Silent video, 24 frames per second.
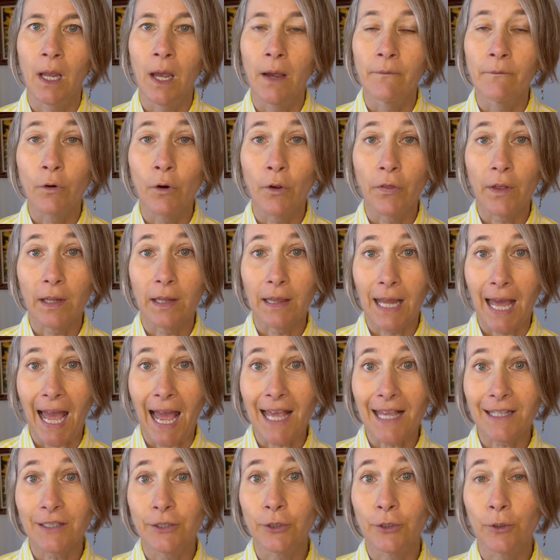For the
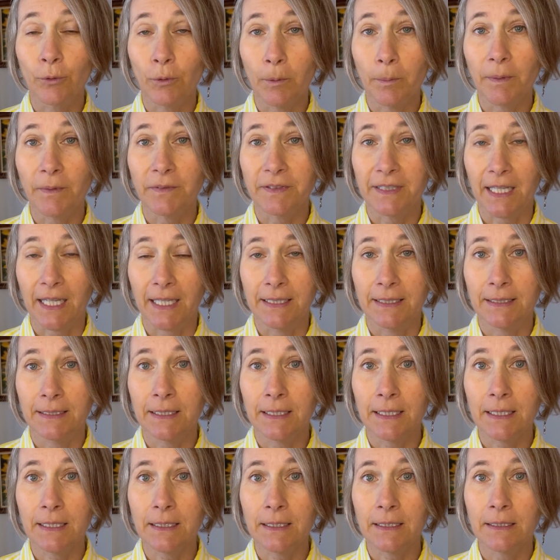last group of
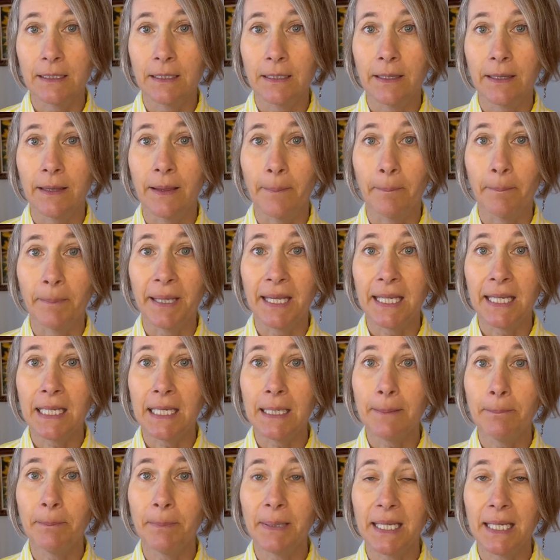sentences, the
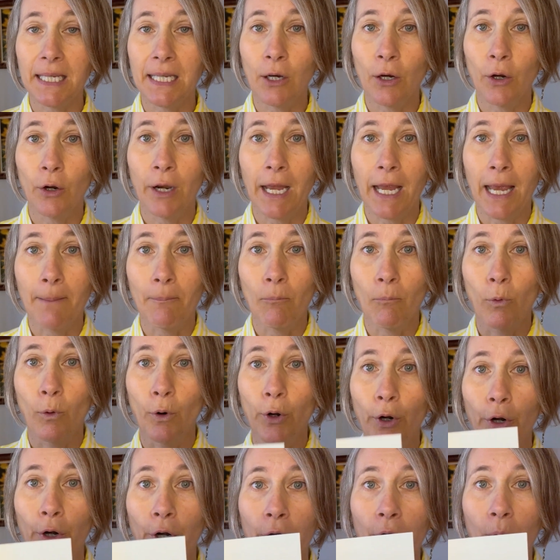P, B, or M
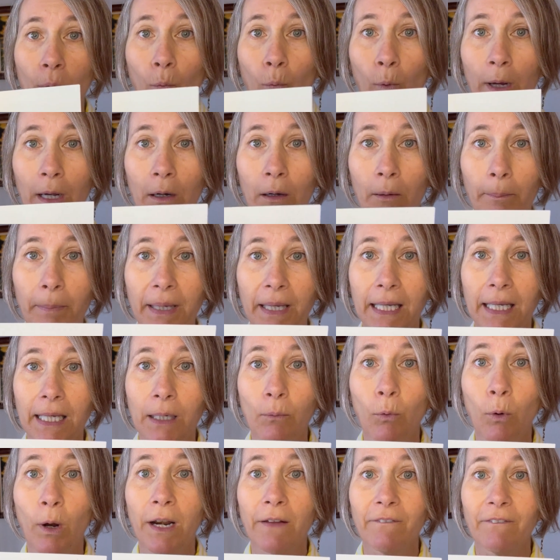word will be
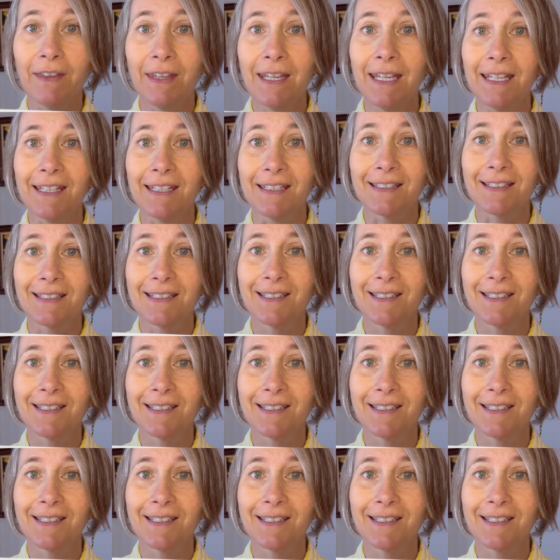one of these.